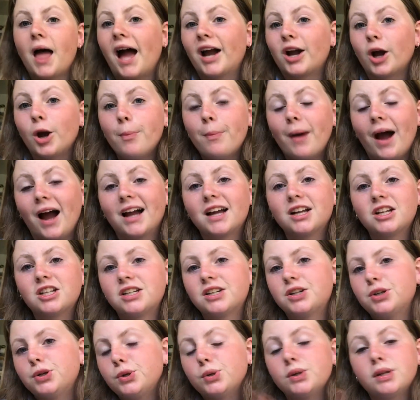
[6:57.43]
I go back
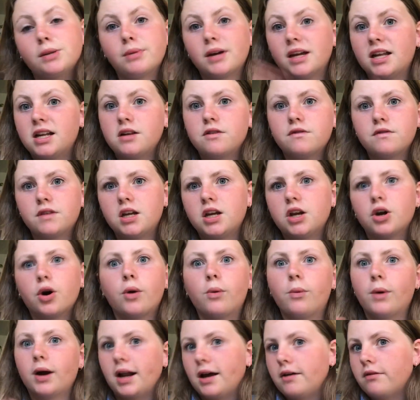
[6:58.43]
to the beginning of the year or
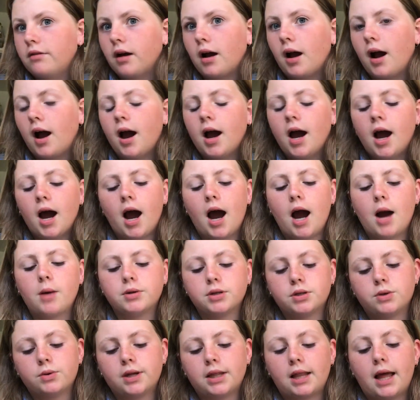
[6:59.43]
whenever I
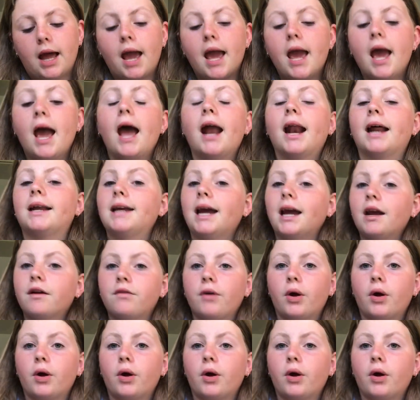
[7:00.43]
was doing that and I take